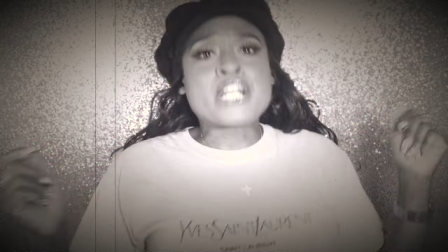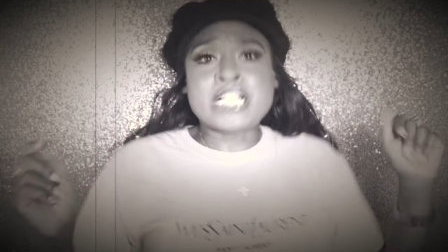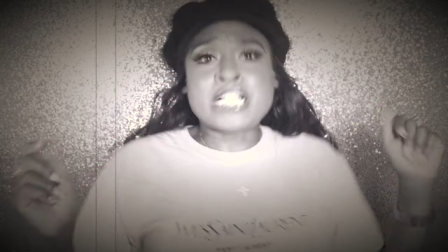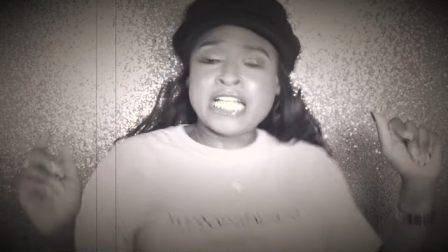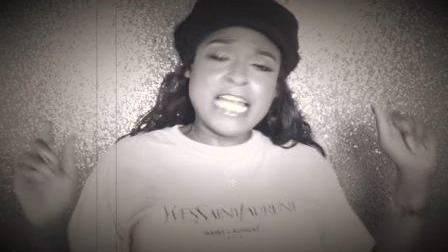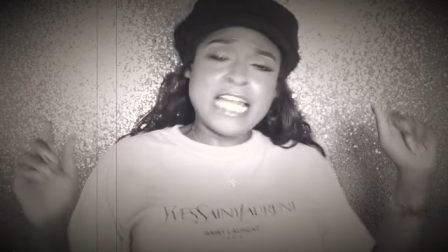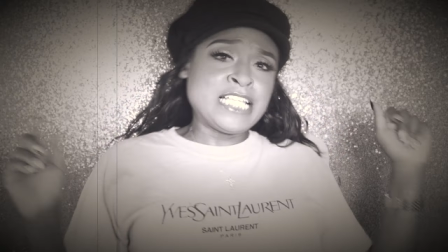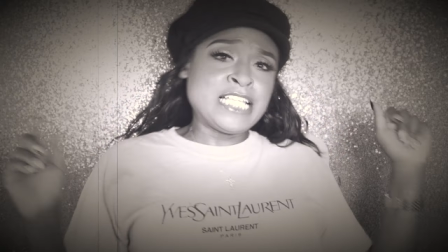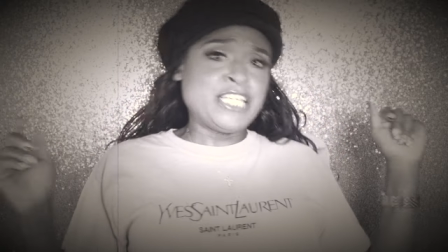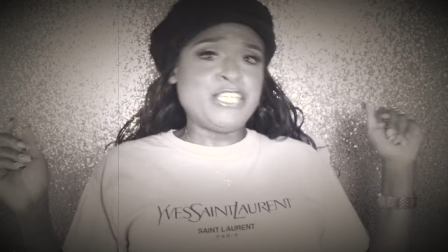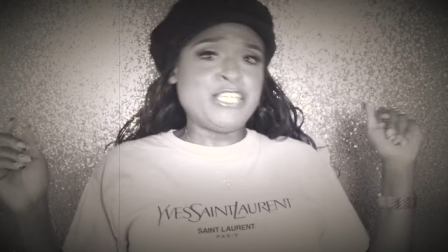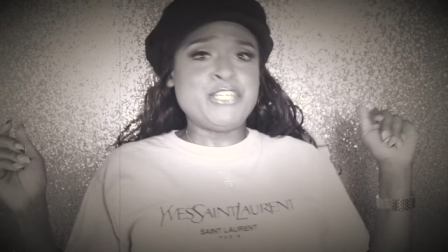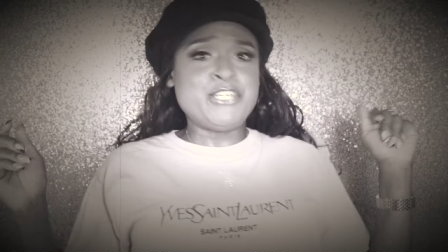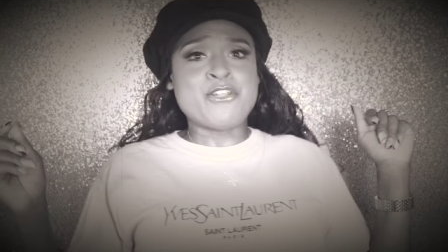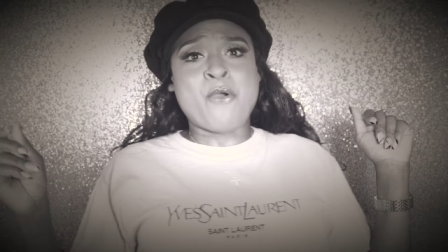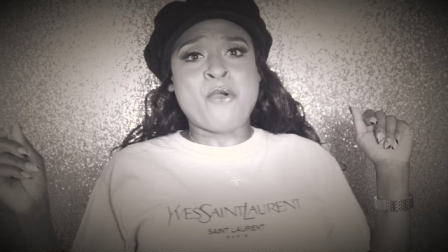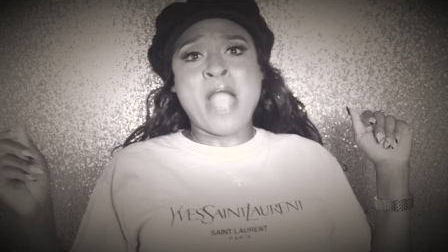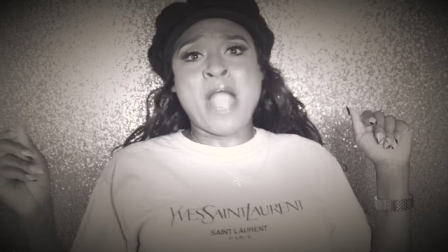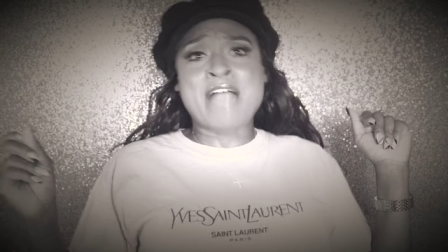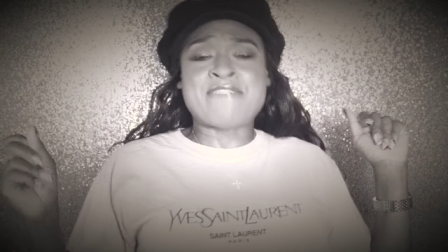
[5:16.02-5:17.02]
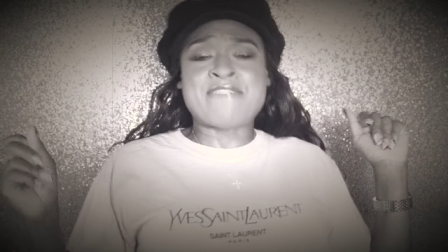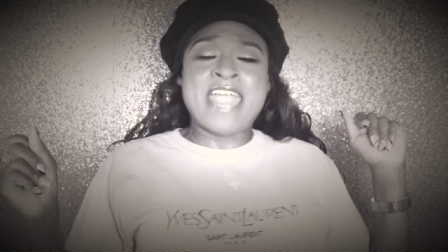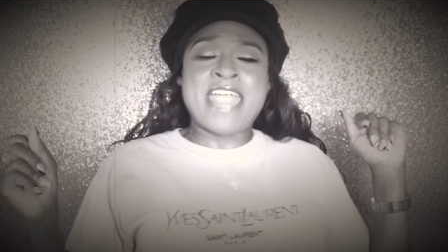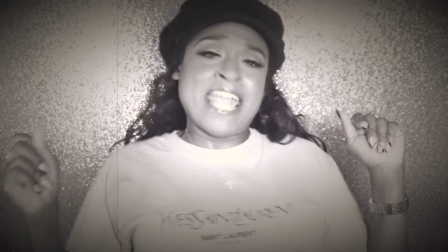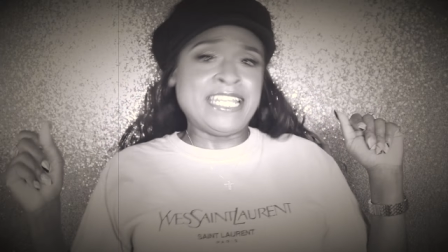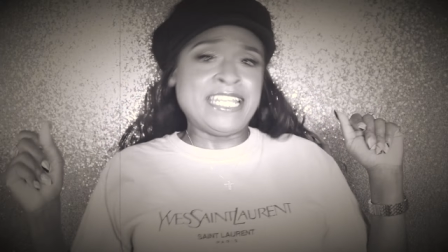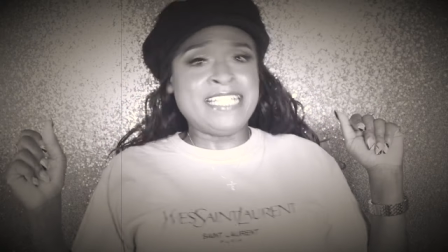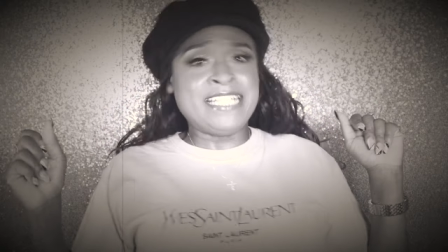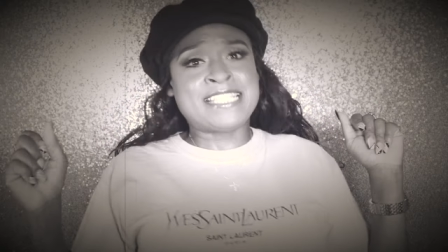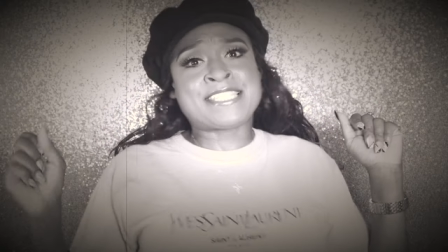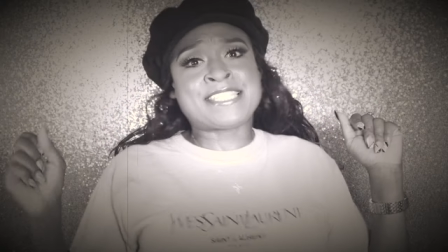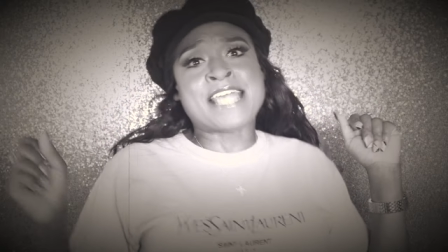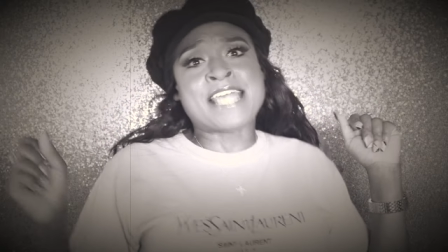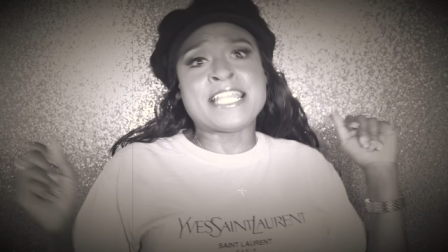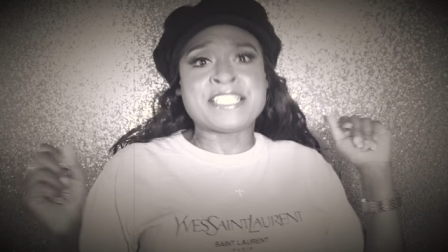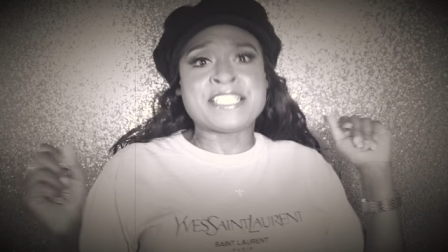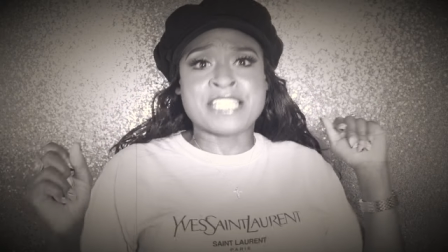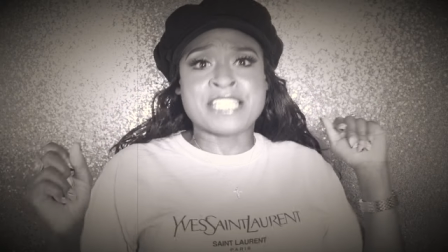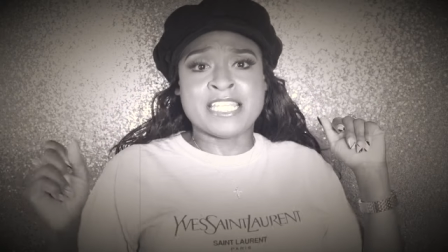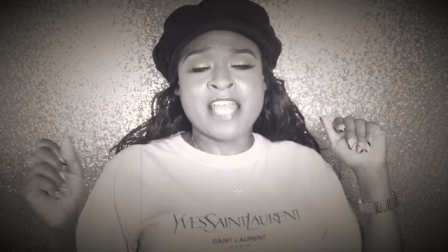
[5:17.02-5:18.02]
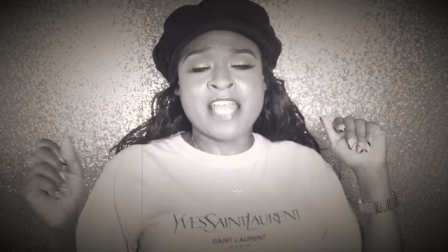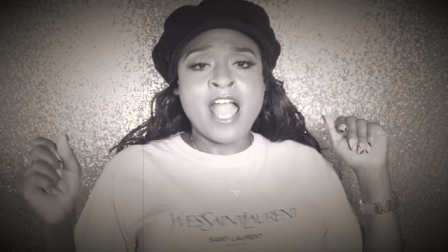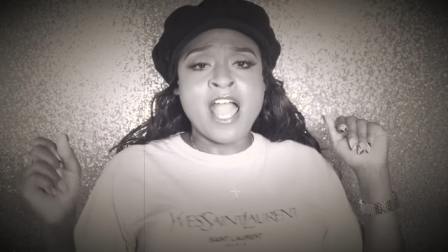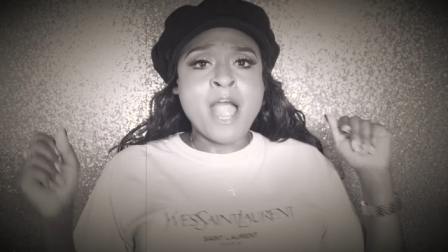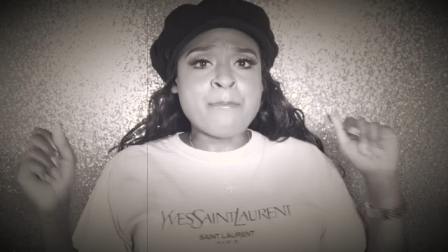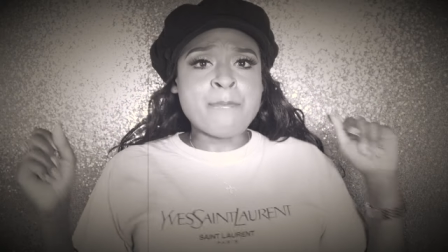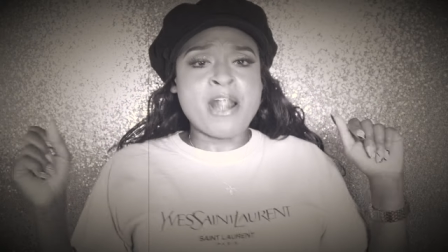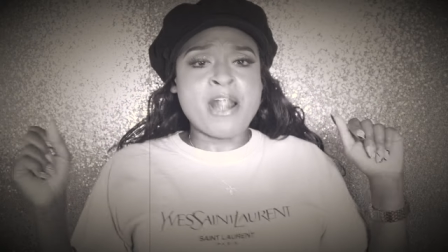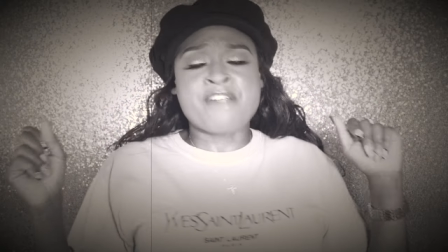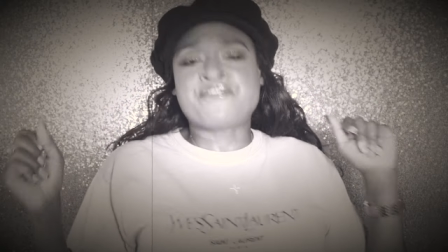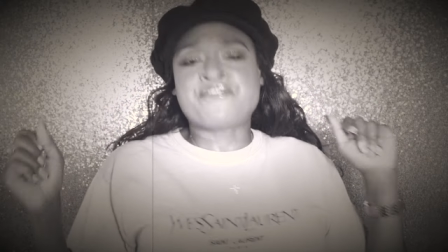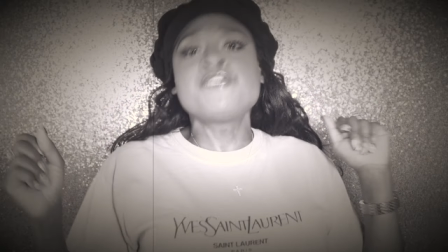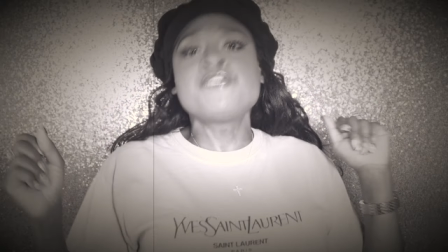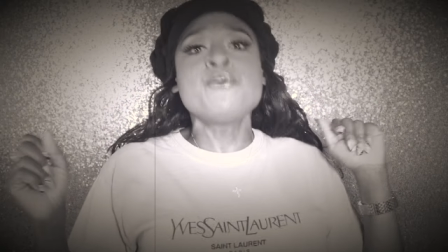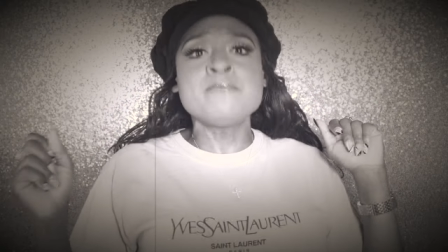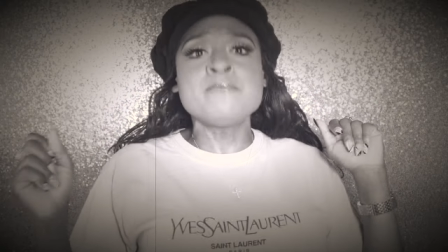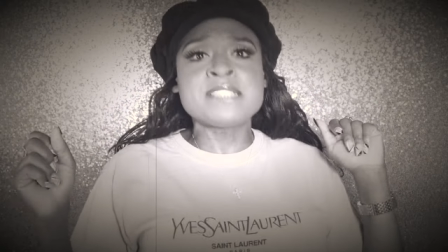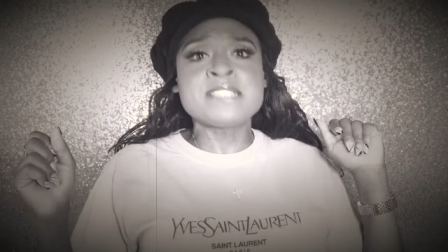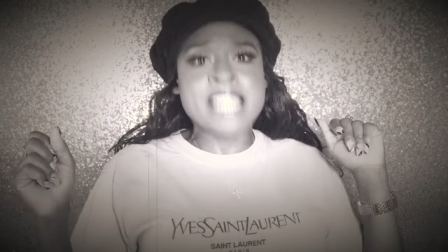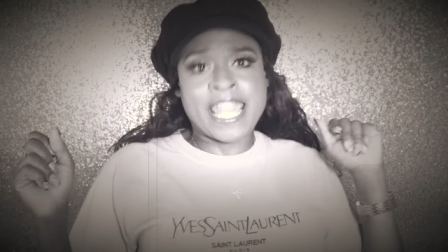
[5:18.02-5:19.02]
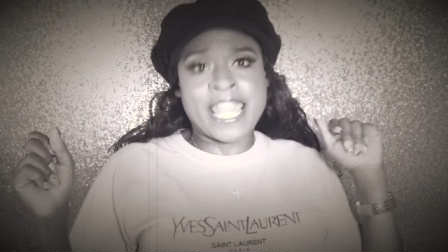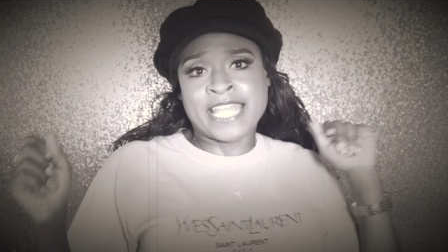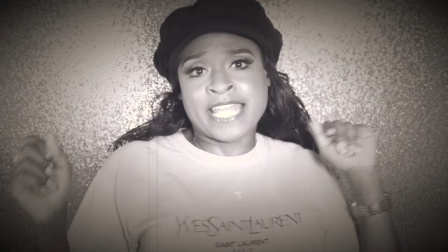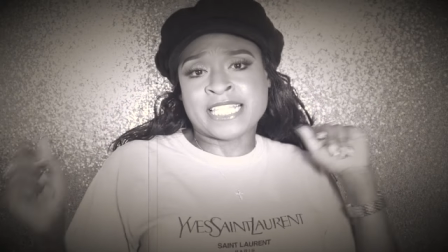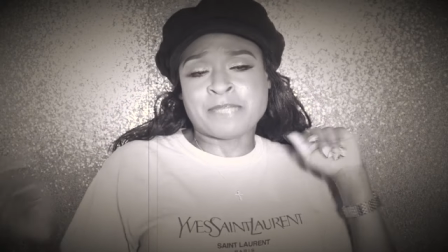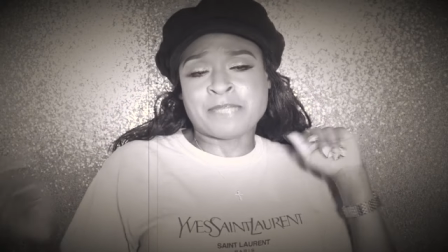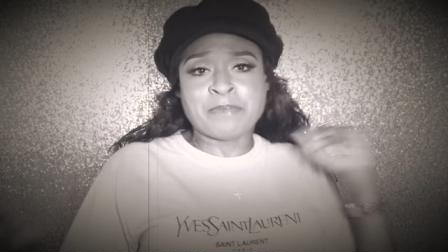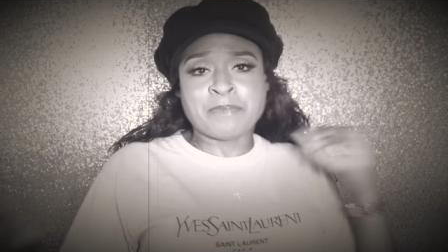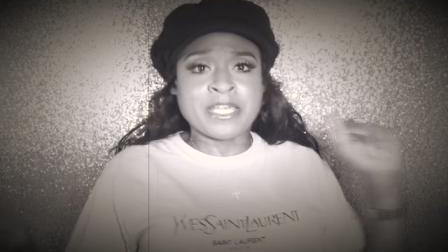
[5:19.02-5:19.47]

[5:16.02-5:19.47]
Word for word: Clearly you don't have any sense in perfume taste